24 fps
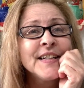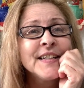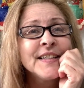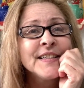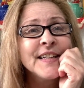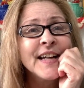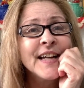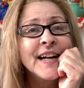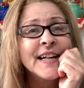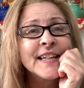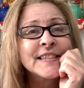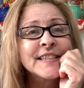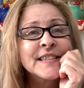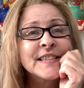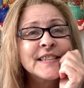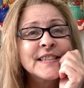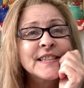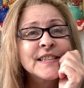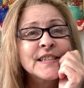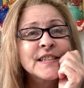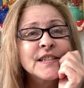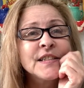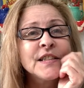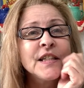Yes.
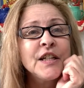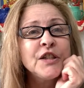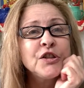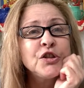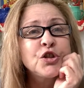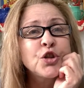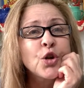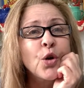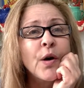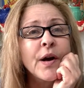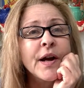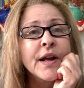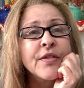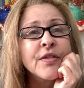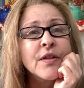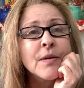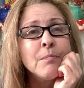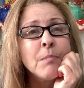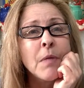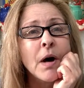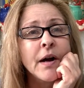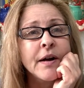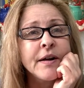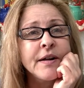Enjoy the
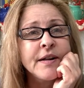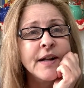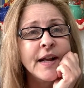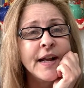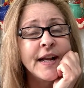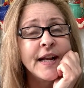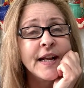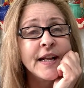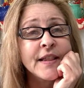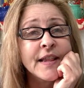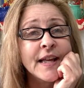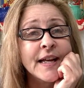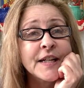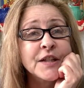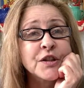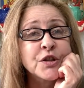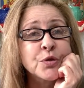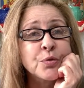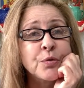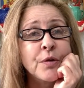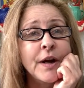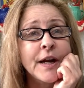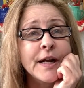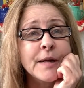Monday. That's
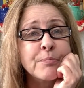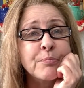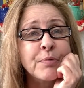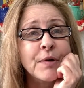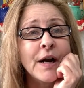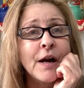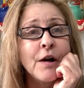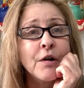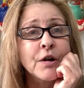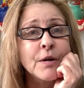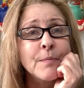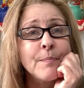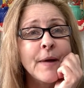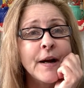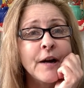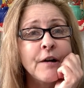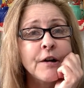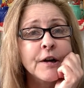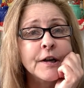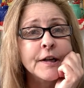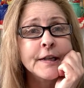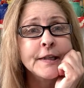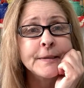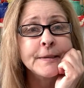right, proud
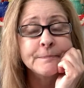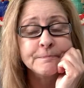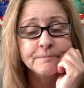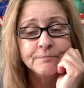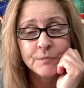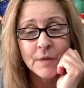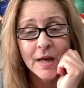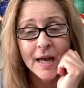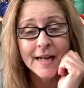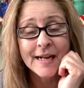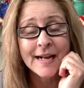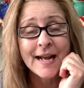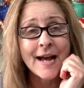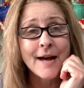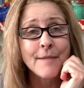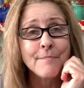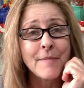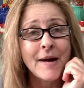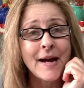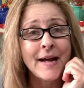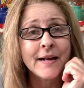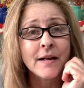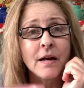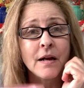American. I got
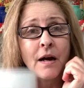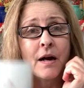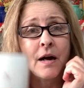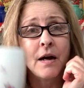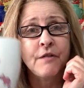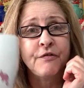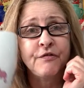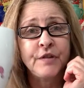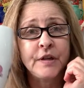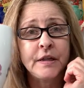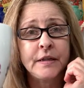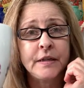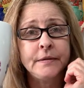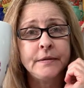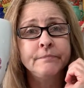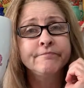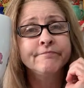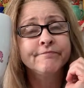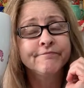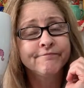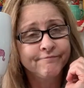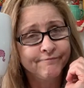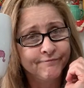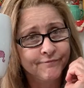my coffee.
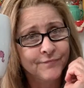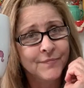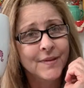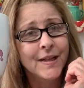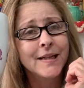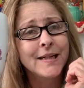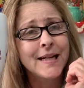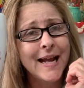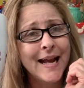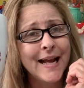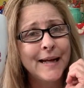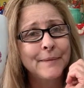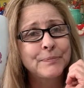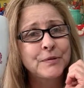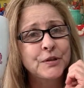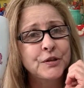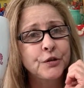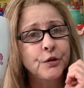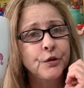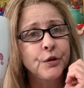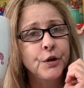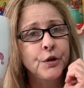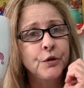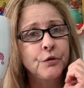
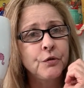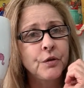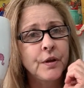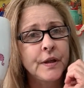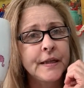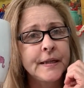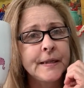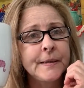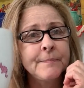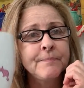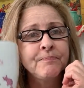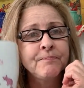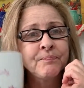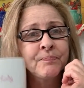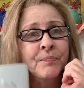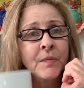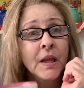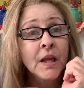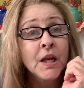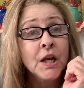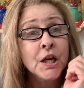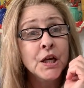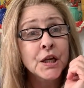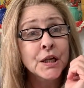Absolutely.
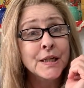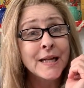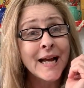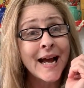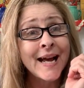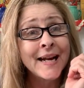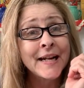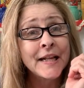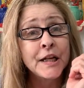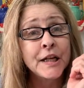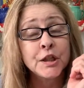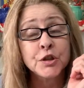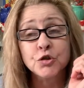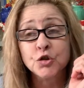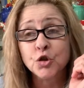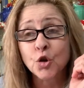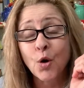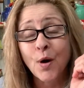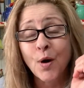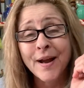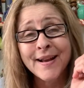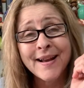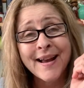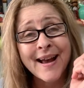Got to
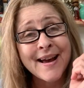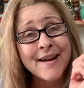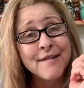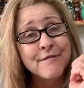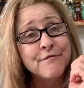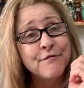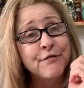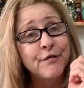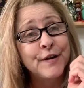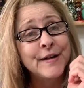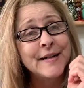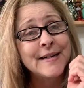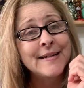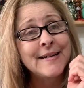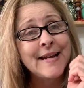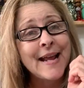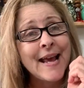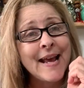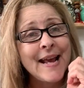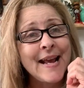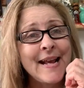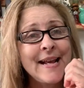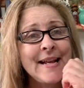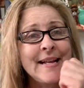enjoy every
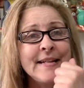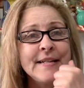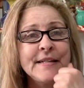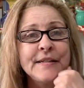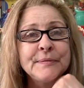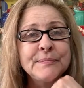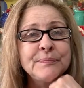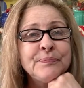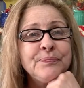day.